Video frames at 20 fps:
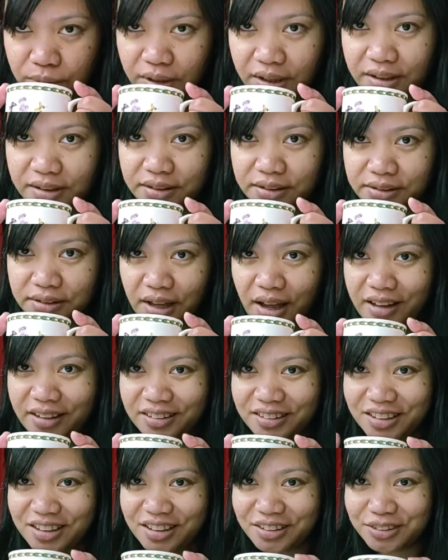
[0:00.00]

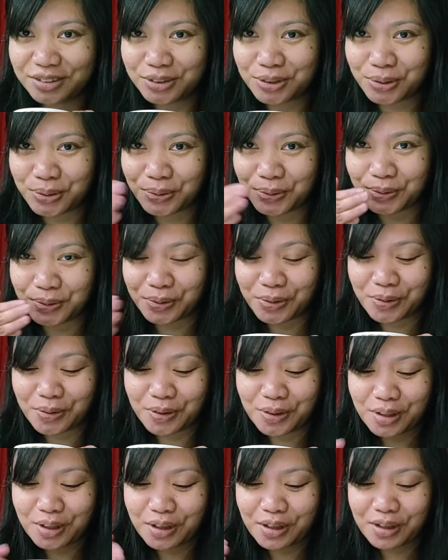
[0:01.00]
I'll need to
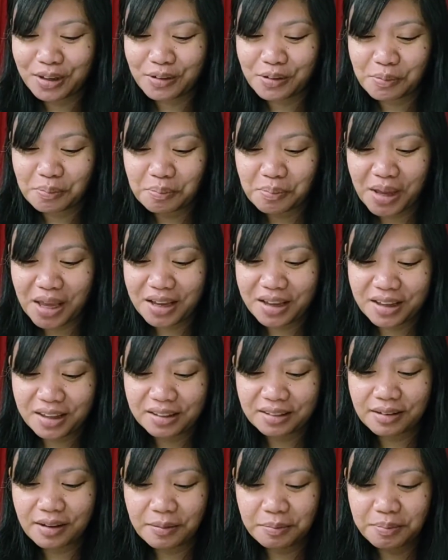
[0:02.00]
make it
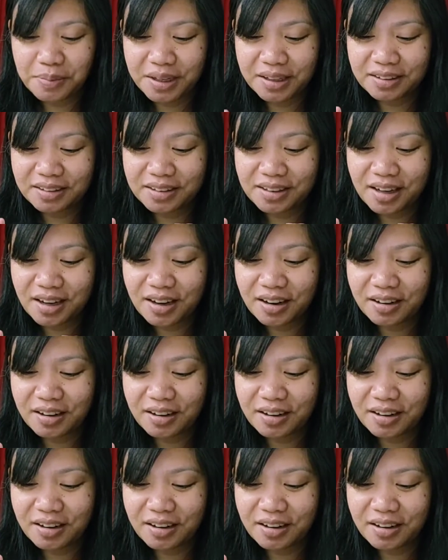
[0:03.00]
a bit